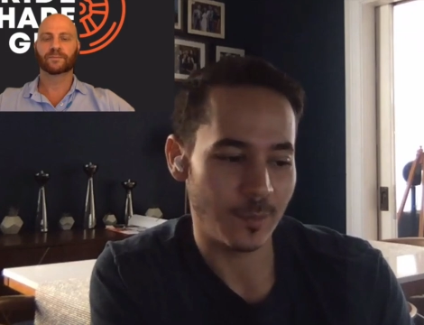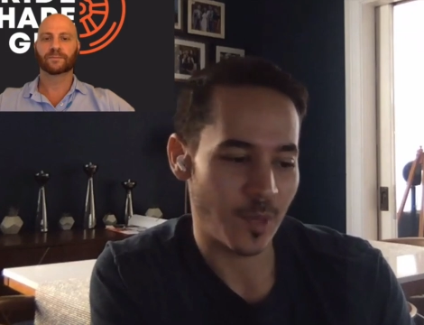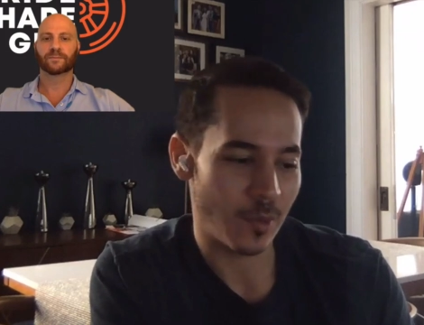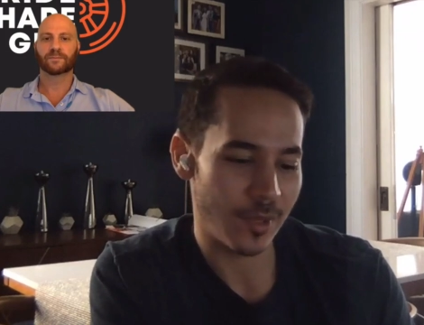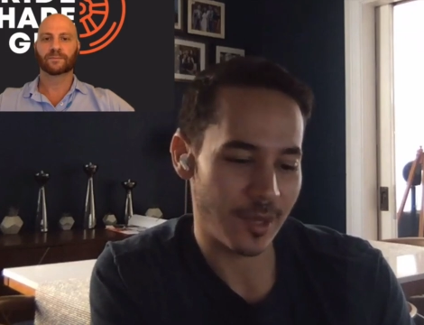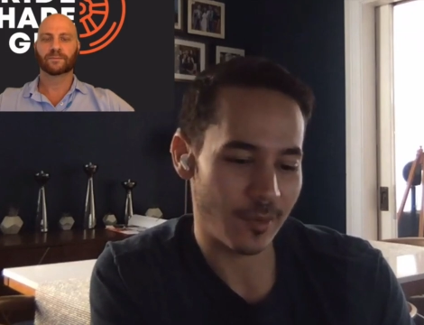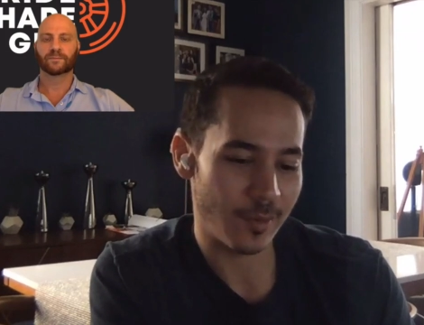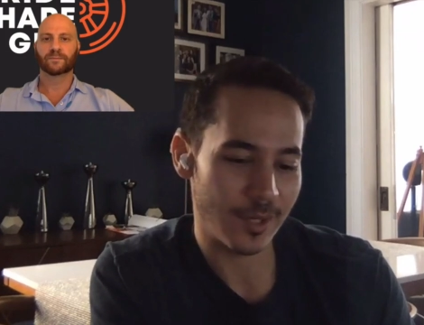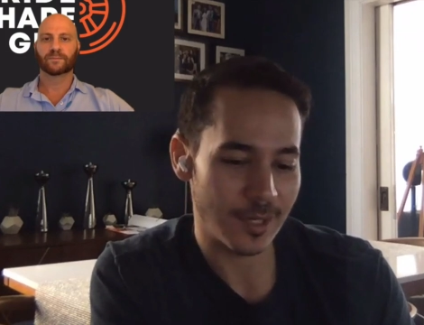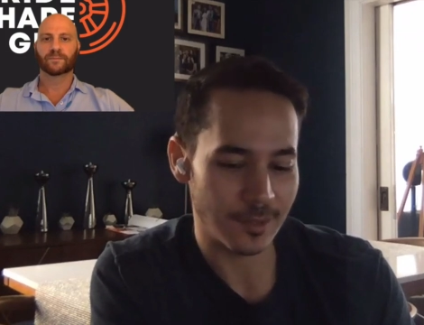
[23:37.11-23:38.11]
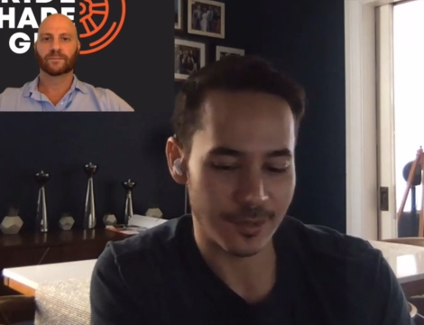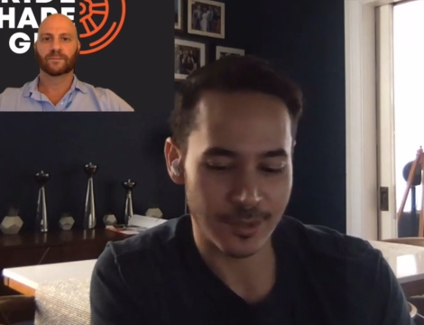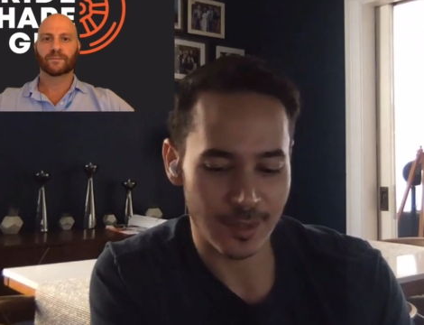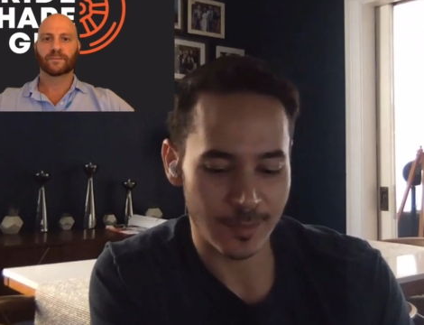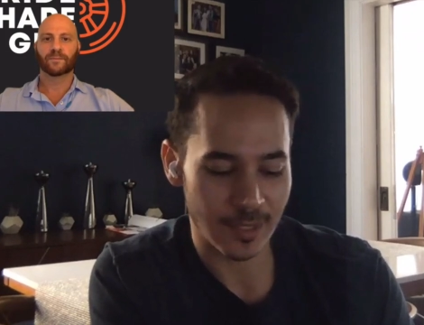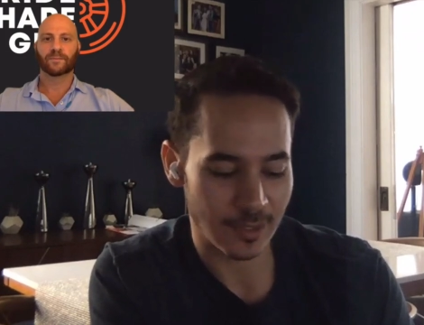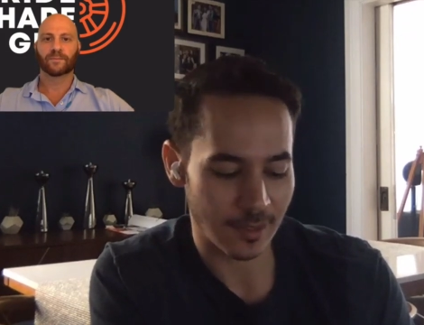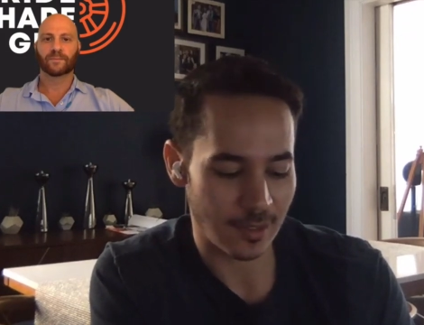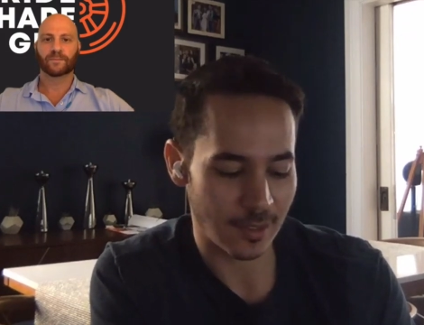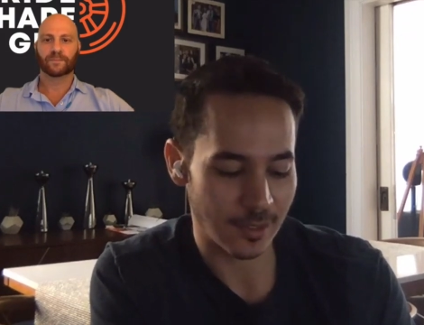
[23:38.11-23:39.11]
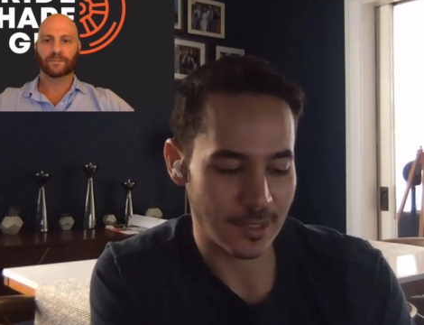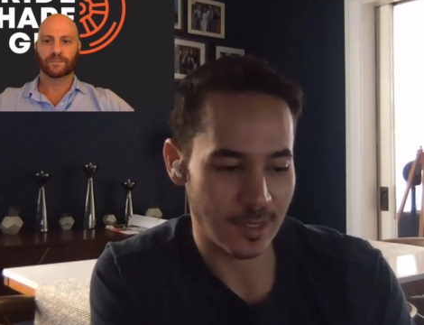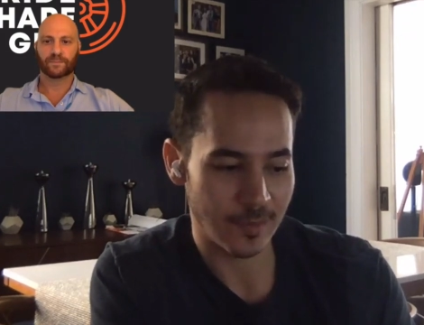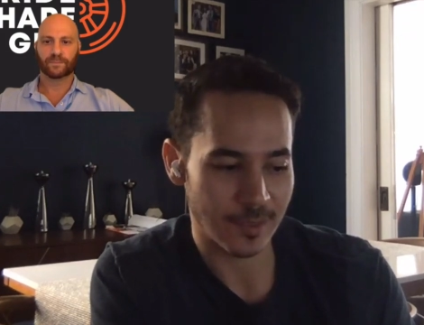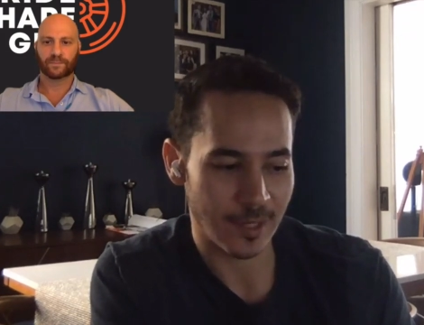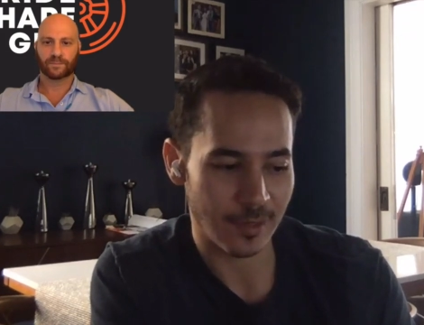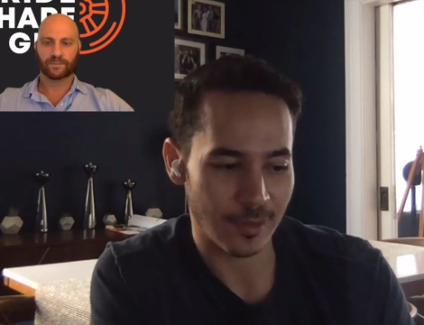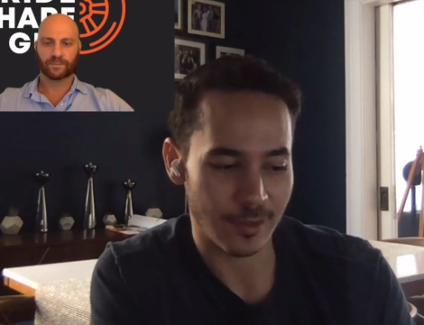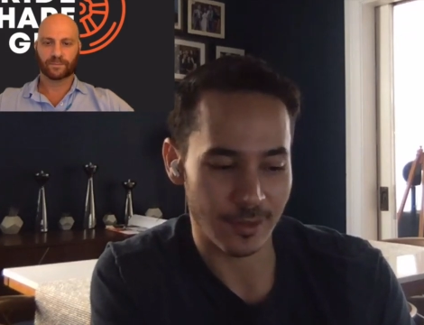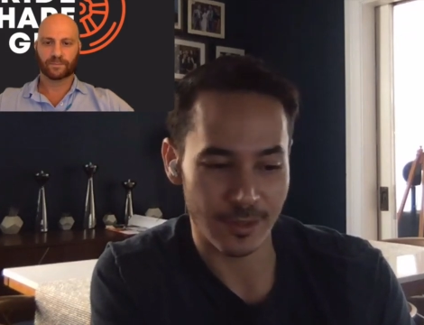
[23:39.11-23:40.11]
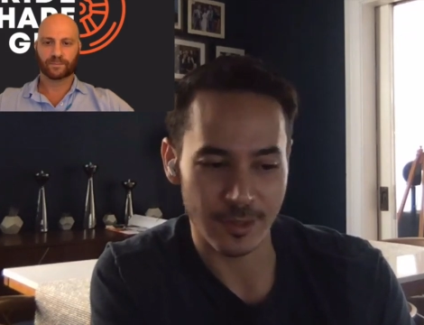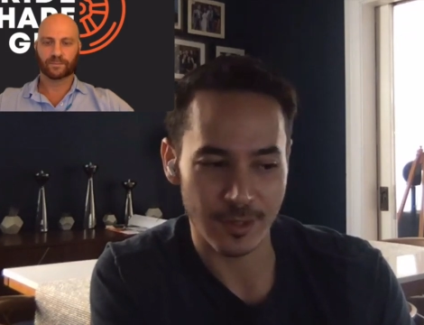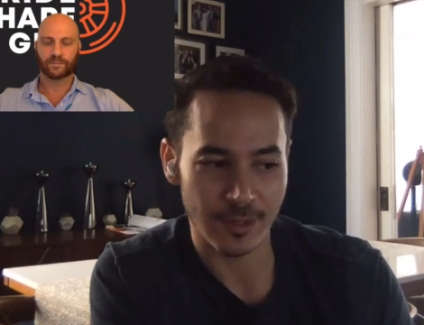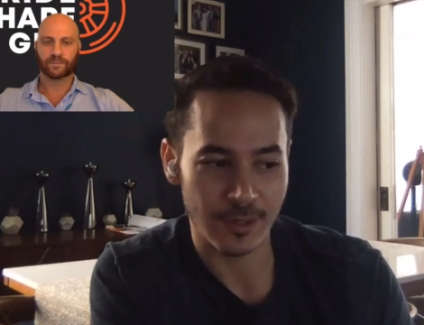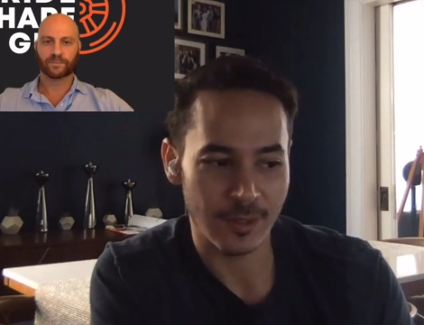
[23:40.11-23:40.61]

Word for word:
Speaker 1: But one that we're pretty used to. I mean, our our team is about a third